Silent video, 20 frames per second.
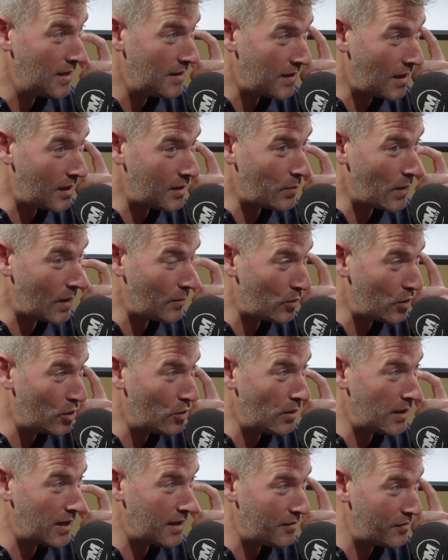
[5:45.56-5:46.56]
only people
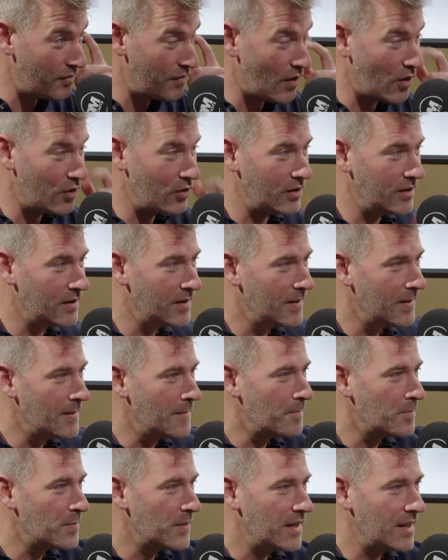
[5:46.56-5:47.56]
who are going to vote,
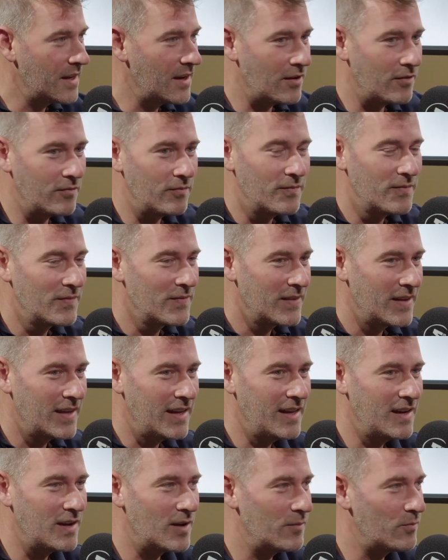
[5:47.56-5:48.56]

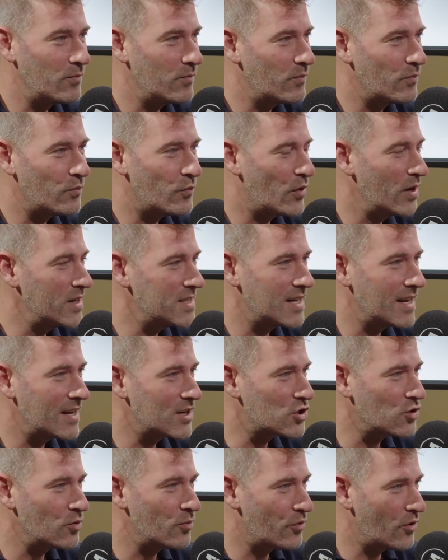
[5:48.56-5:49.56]
in a
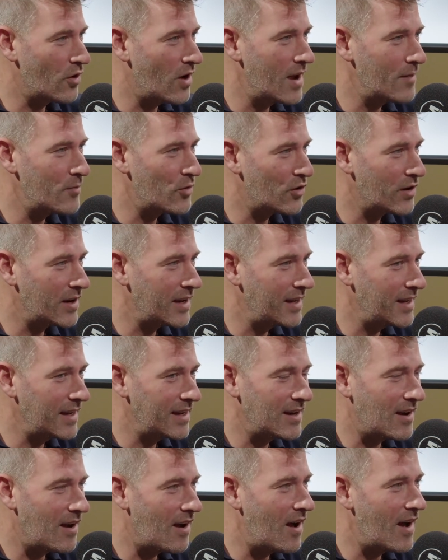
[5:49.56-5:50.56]
presidential primary
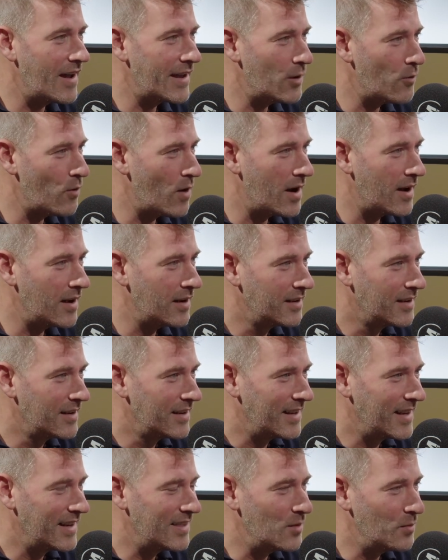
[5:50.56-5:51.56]
in Iowa
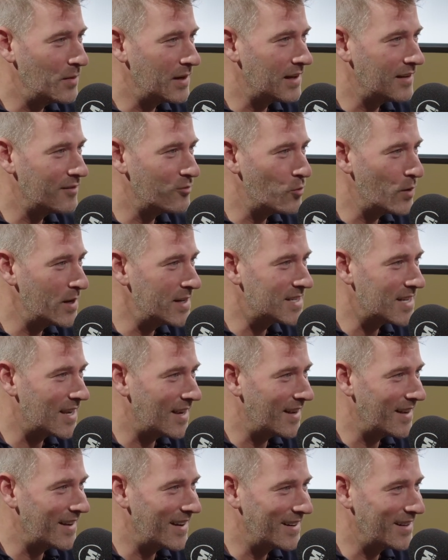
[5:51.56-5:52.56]
in the middle of
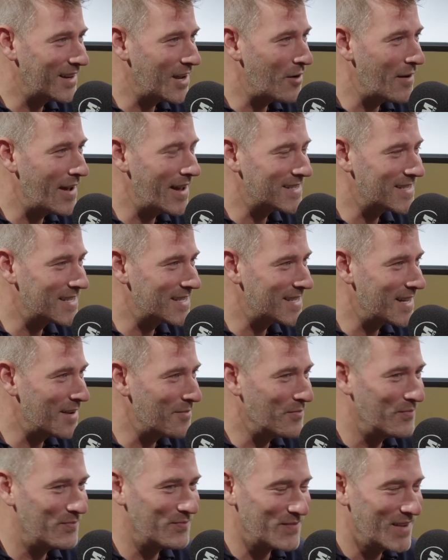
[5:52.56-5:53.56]
winter and go out to
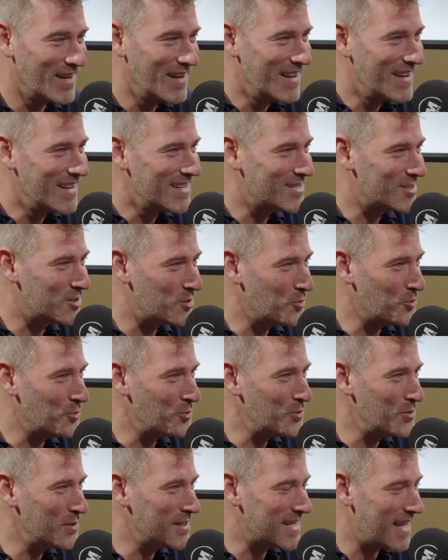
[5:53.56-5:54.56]
some
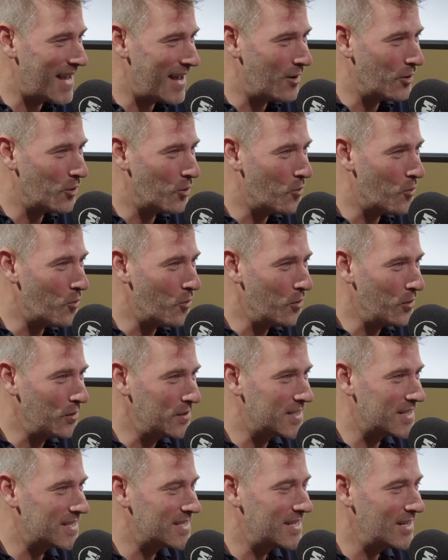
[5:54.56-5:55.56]
school town hall
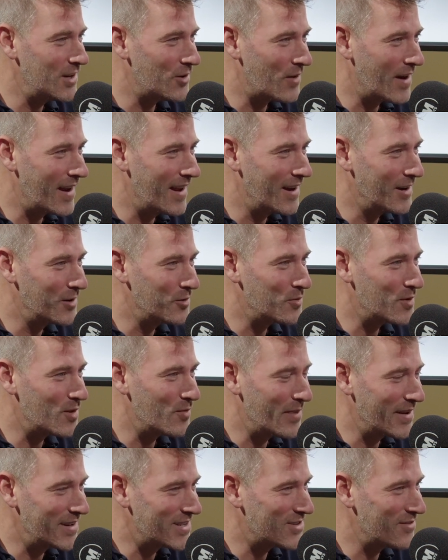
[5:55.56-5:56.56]
to sit around with a
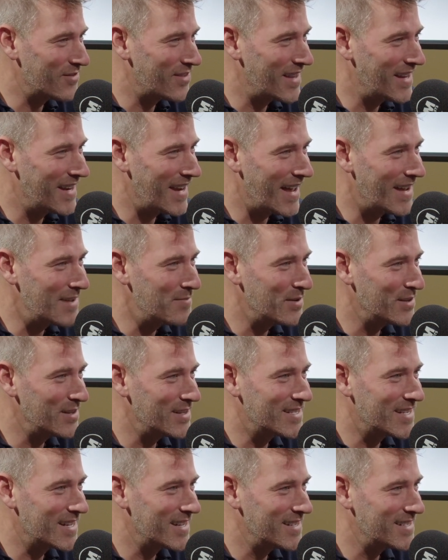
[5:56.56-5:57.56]
bunch of their
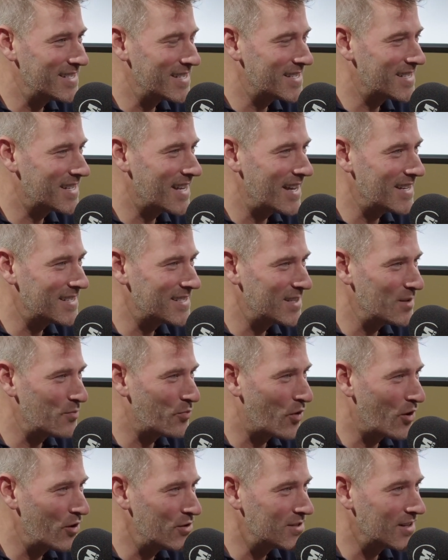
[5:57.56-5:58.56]
neighbours and discuss the
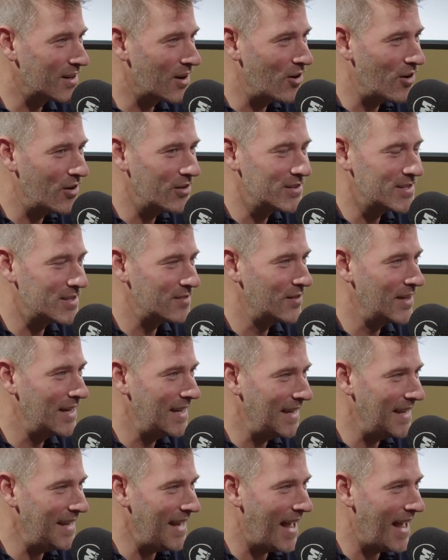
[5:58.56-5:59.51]
pros and cons of Nikki